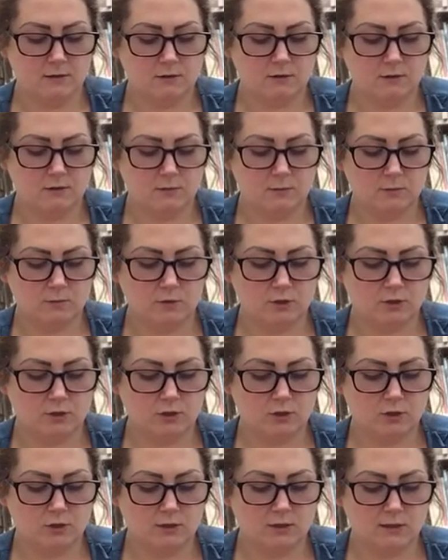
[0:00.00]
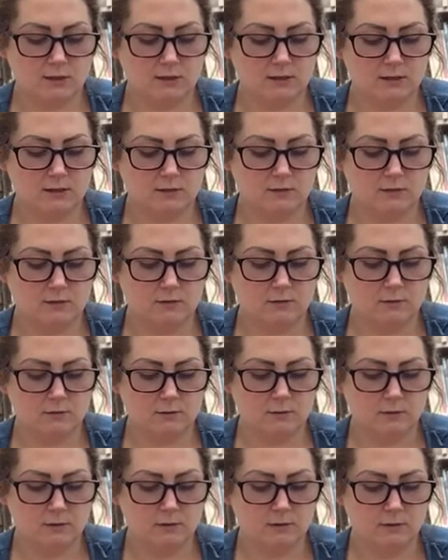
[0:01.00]
So I'm going to try
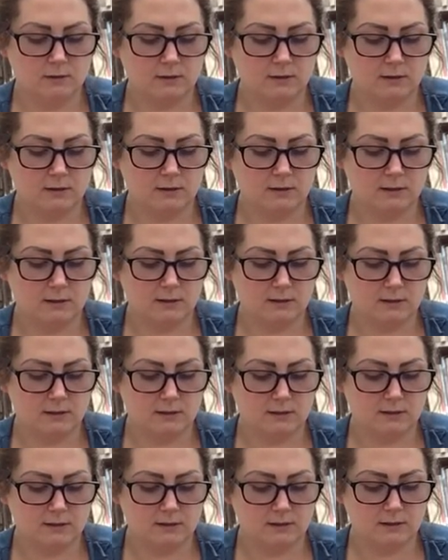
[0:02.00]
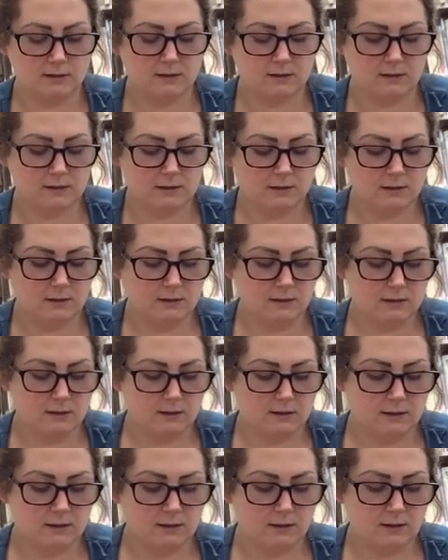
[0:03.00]
to get this
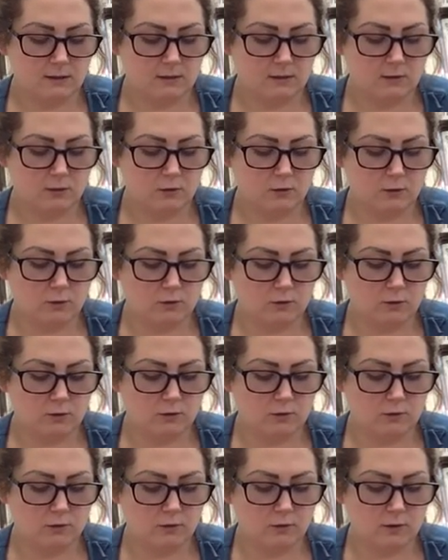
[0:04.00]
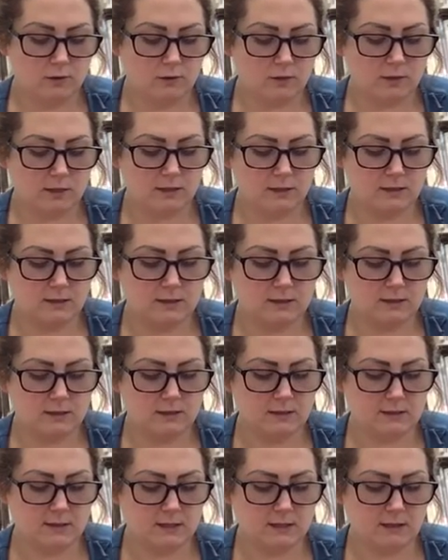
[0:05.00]
in the hole so that it
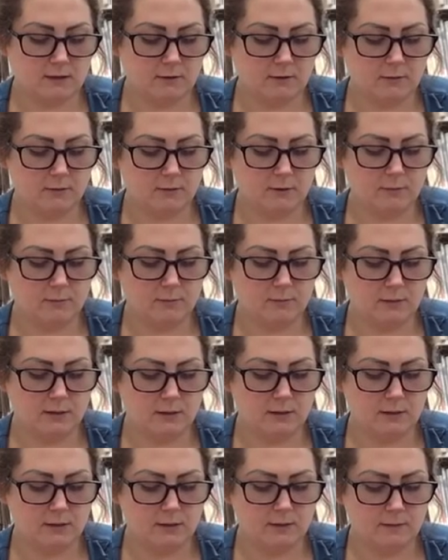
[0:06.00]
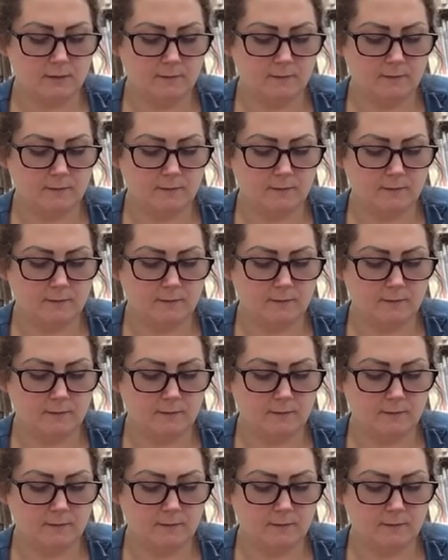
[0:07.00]
sticks out a bit,